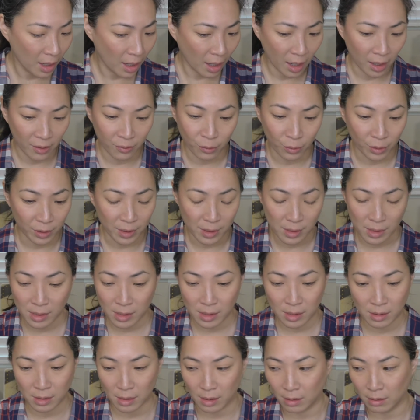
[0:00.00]
I've worn
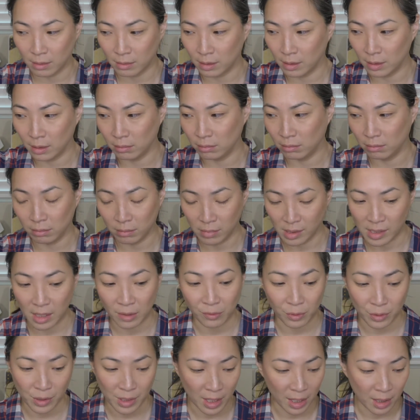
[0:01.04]
this
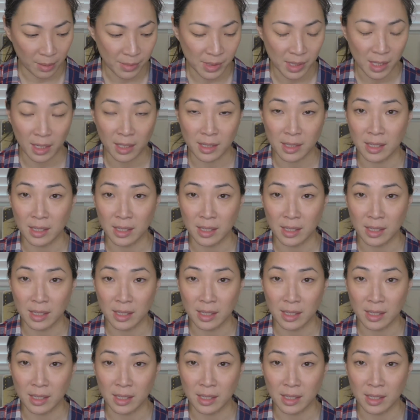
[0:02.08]
several times and